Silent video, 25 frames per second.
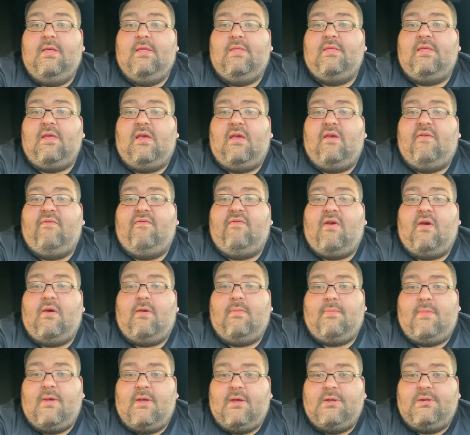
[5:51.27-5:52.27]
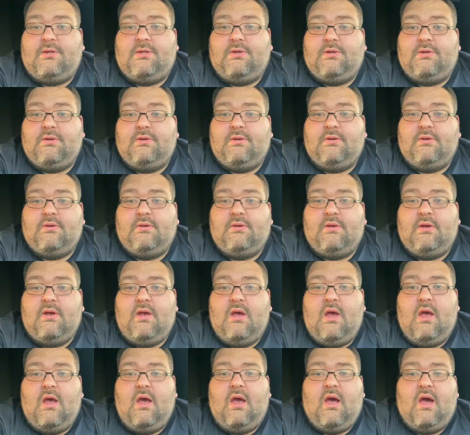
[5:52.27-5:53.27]
thank you very much.
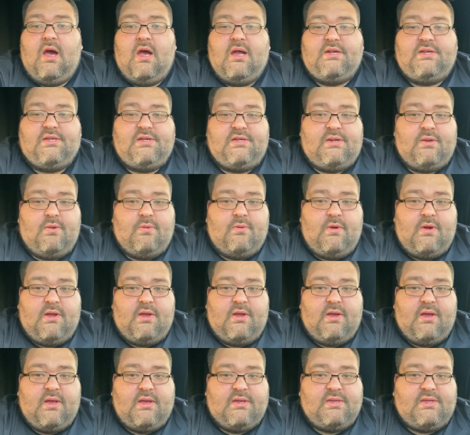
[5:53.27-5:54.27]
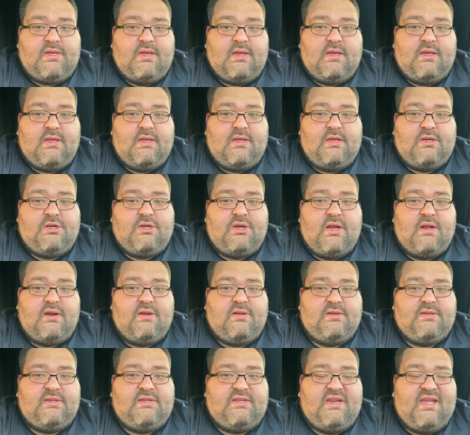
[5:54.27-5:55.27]
I just don't want you guys thinking the
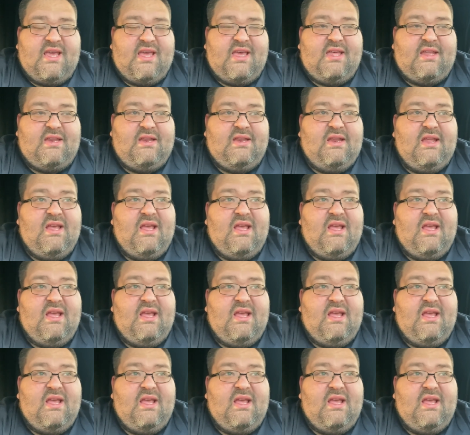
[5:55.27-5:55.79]
channel's dead.